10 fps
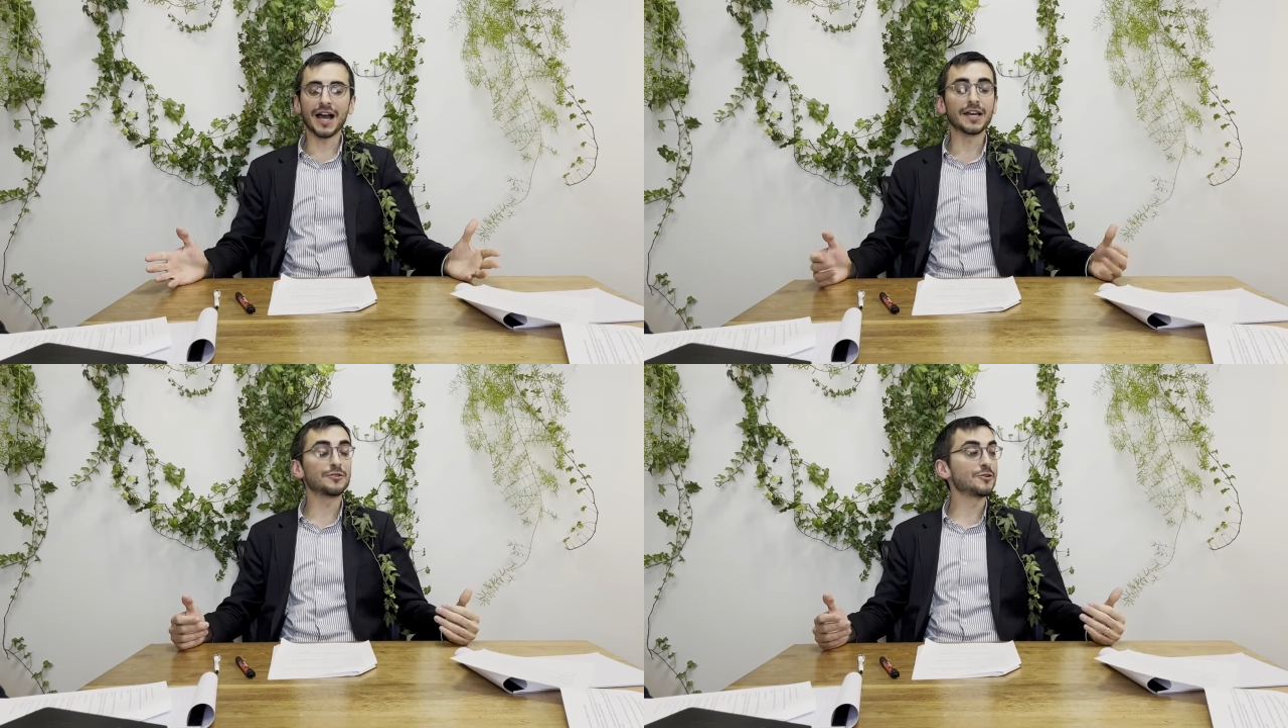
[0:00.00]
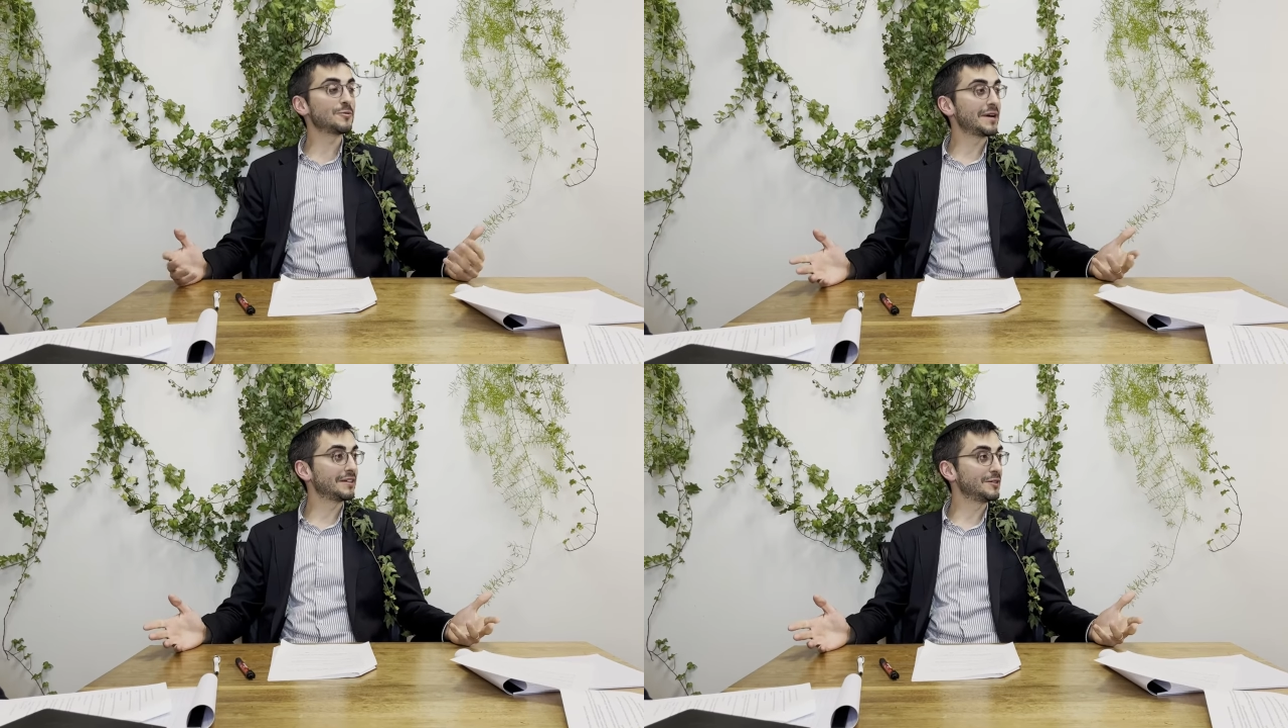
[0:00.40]
I don't know
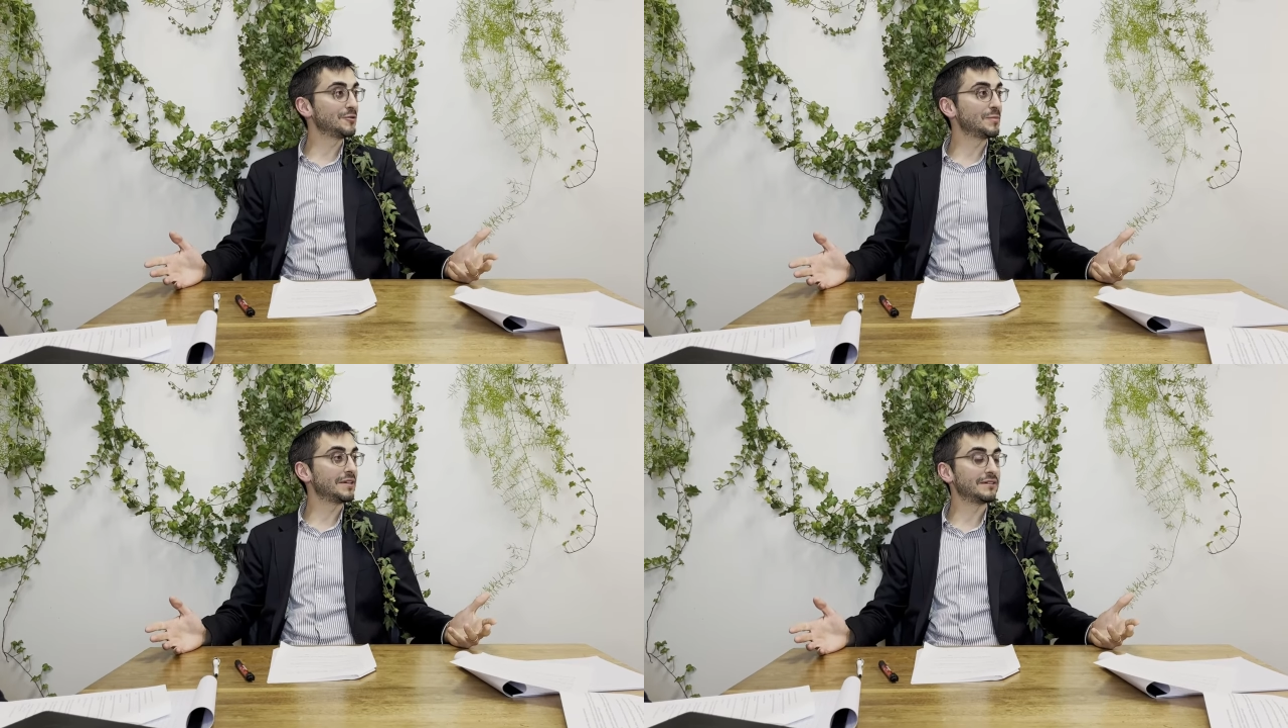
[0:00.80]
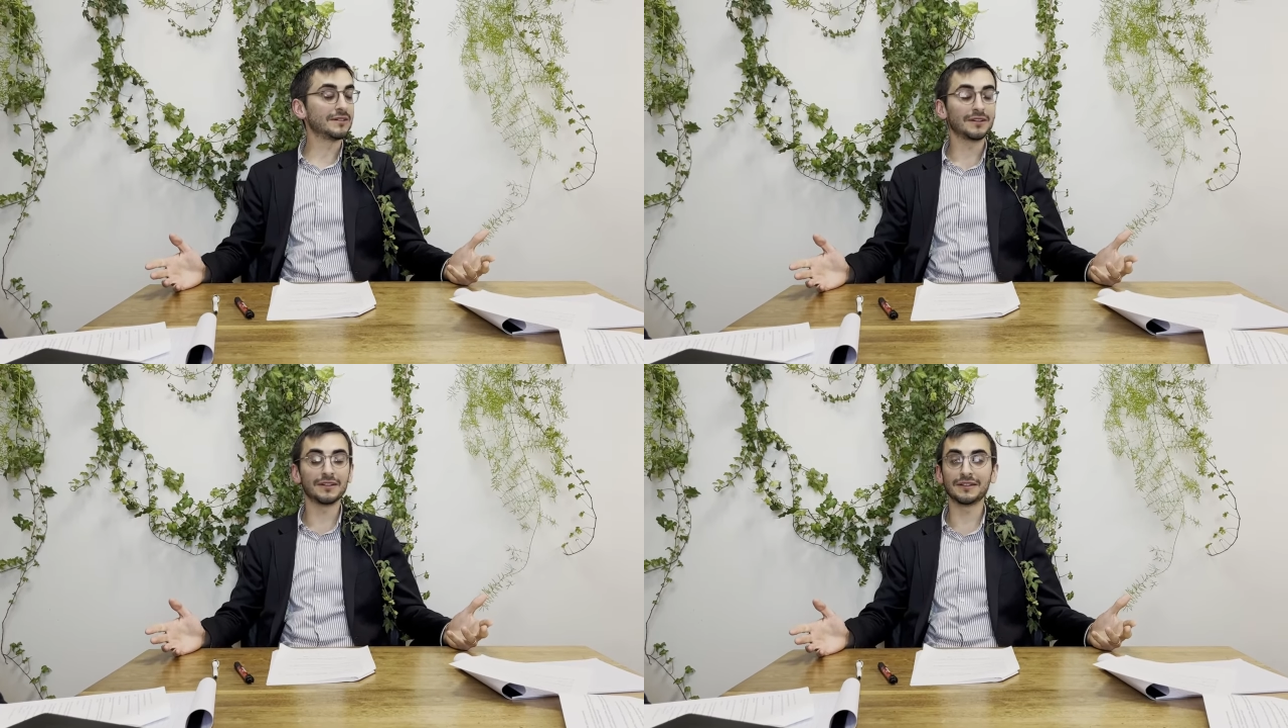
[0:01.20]
about you, but
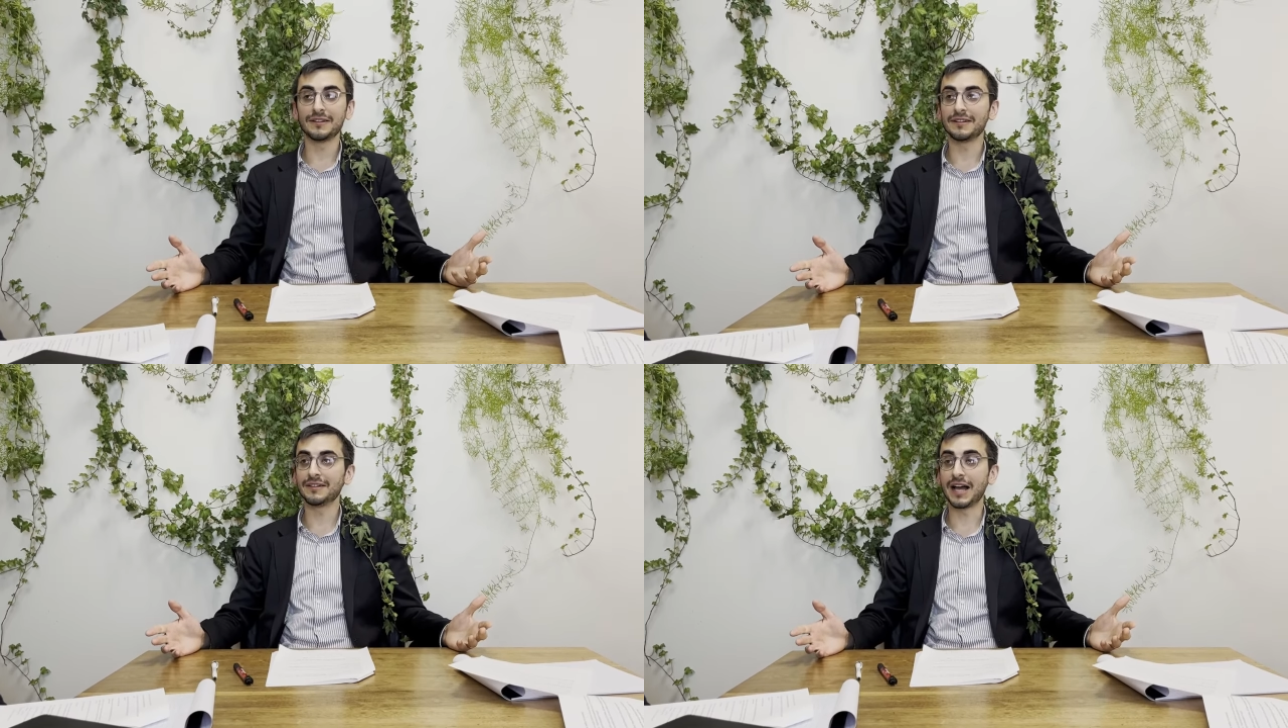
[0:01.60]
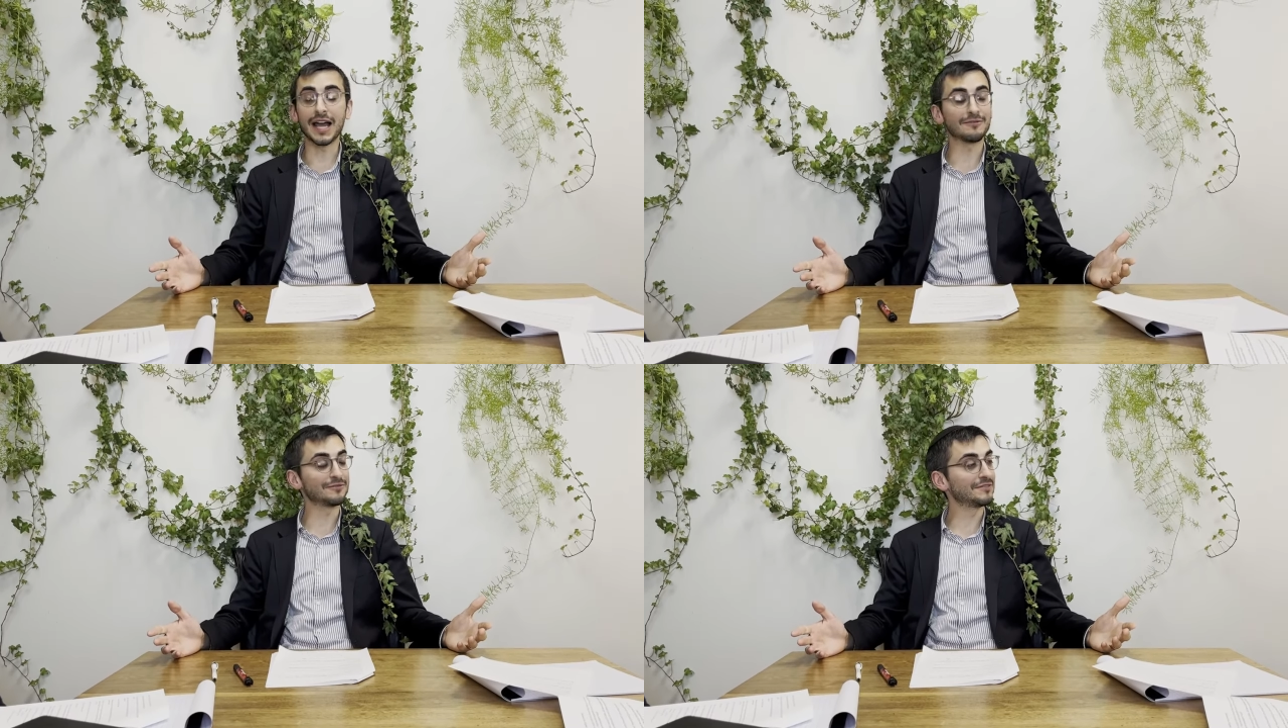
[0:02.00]
I haven't